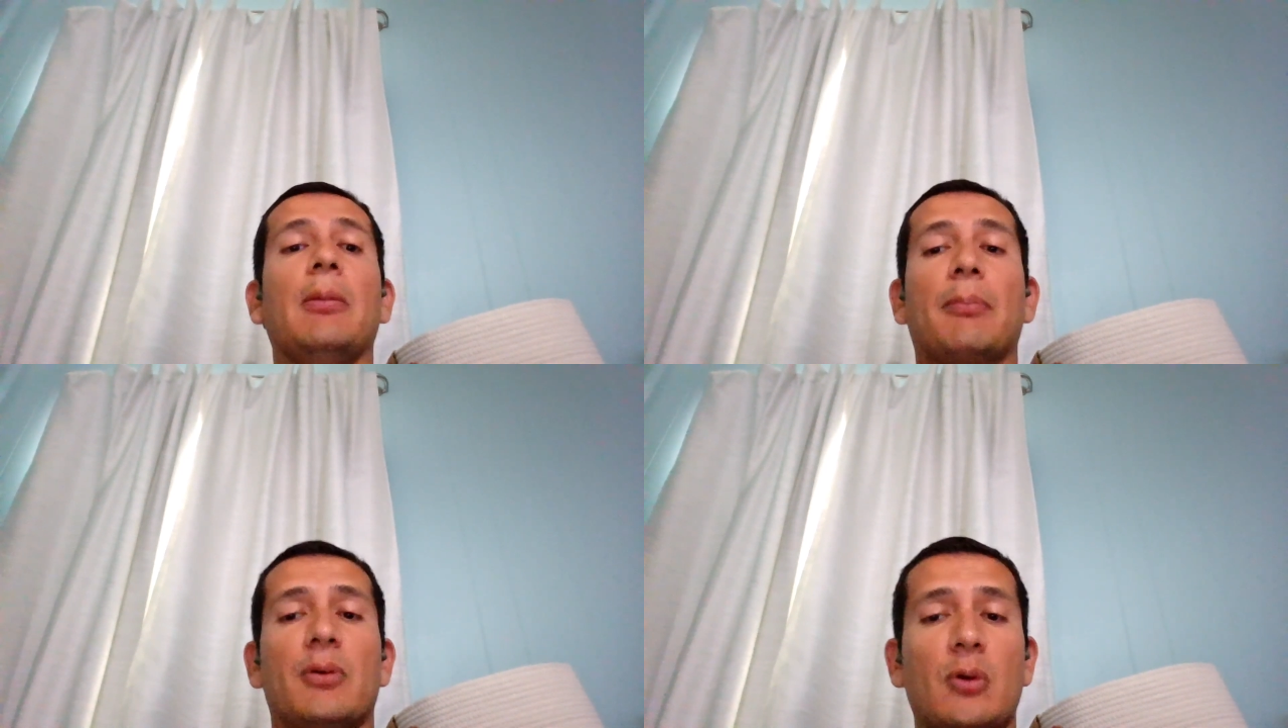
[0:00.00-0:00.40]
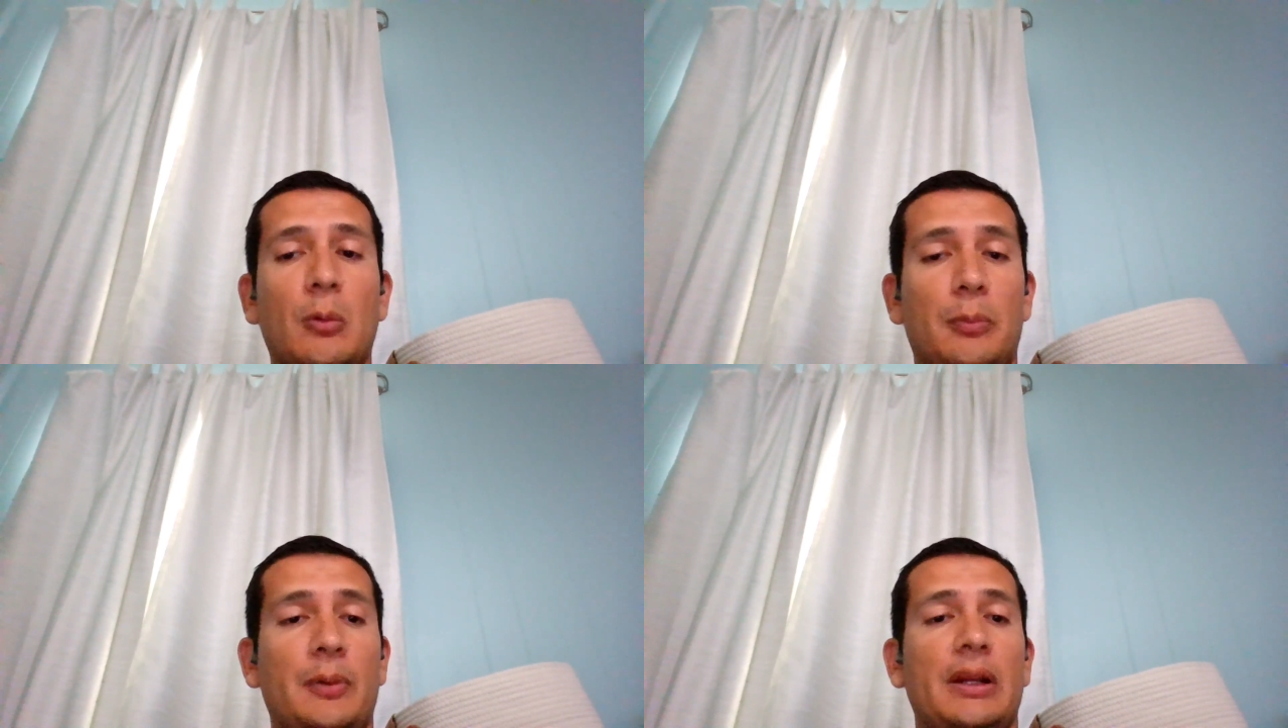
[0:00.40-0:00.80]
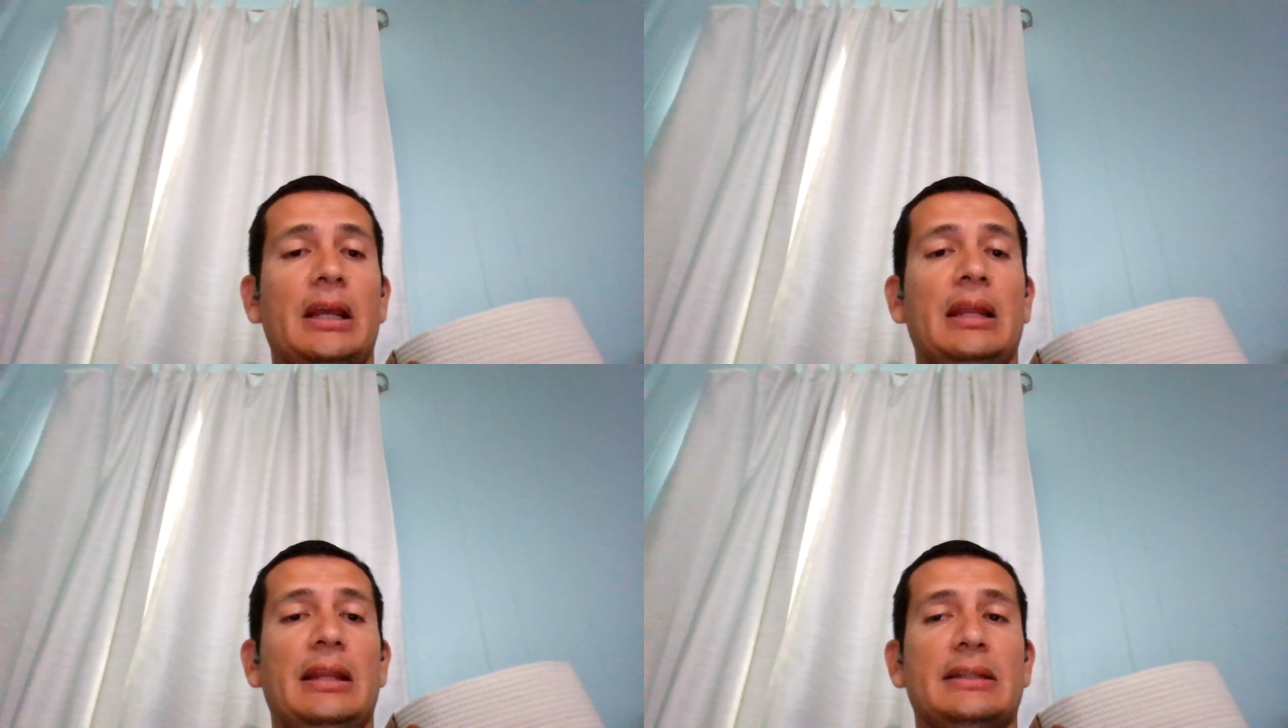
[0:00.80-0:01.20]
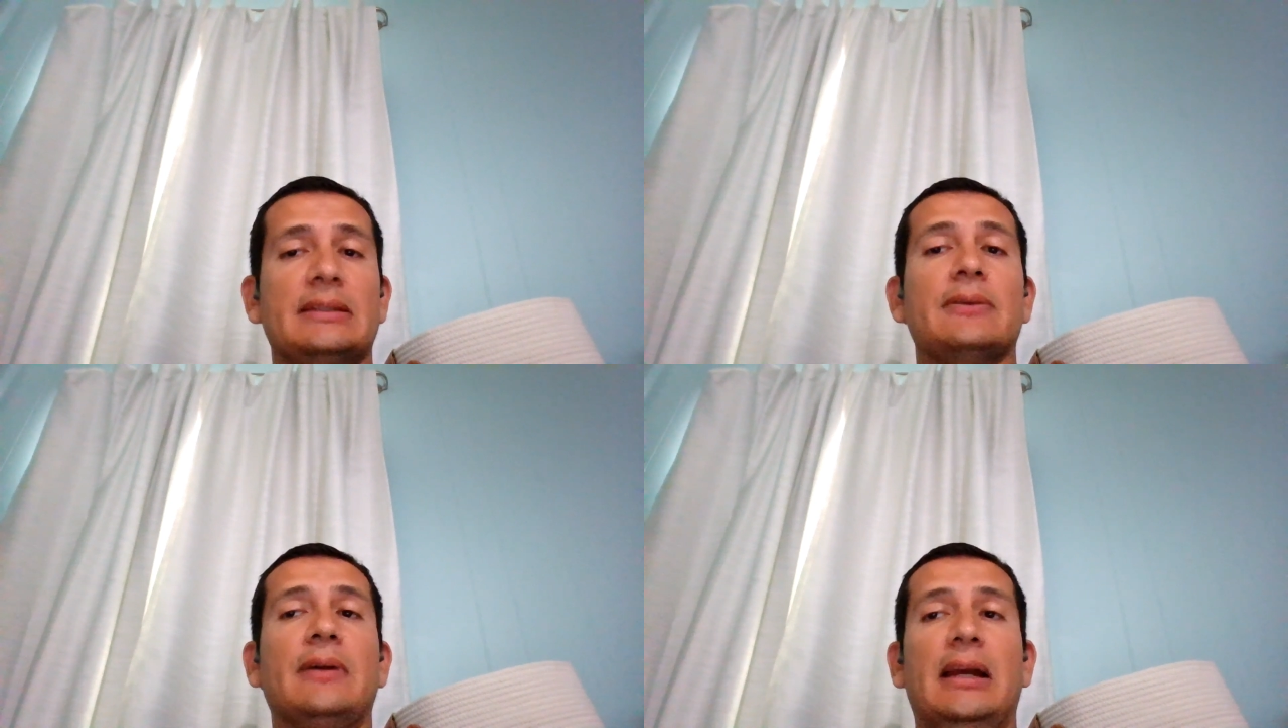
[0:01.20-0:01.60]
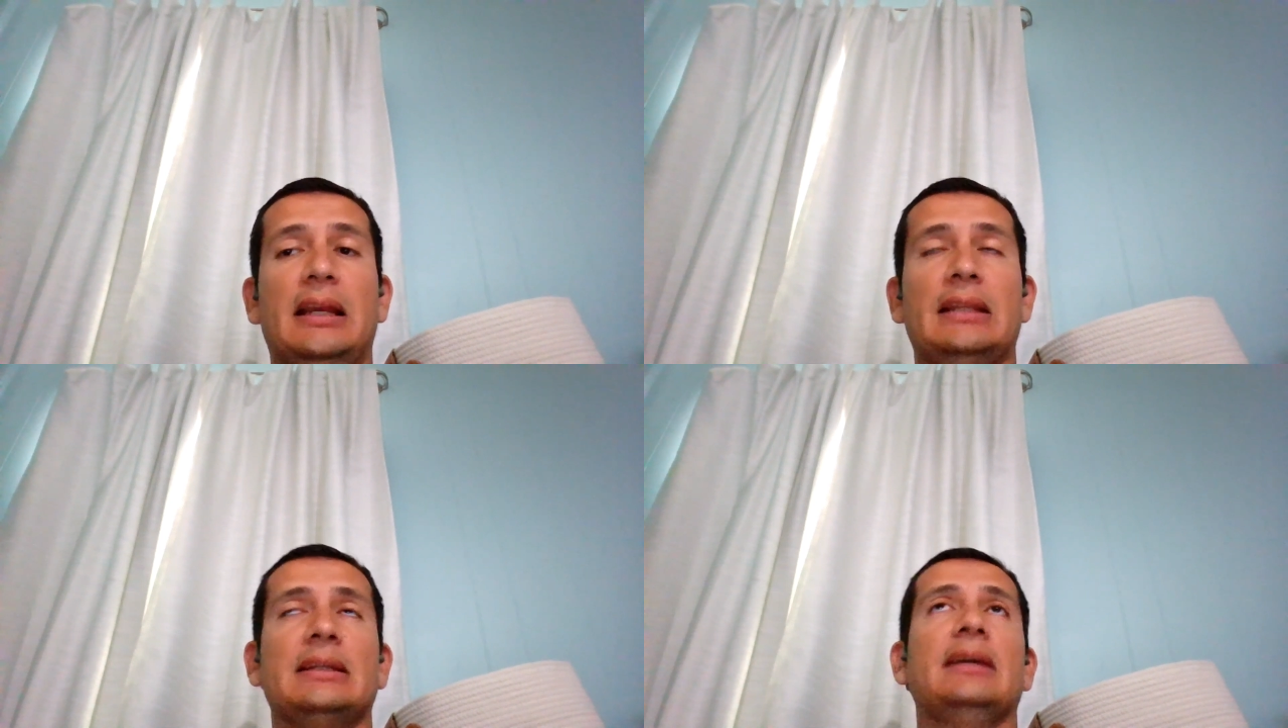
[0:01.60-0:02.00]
appropriate, right?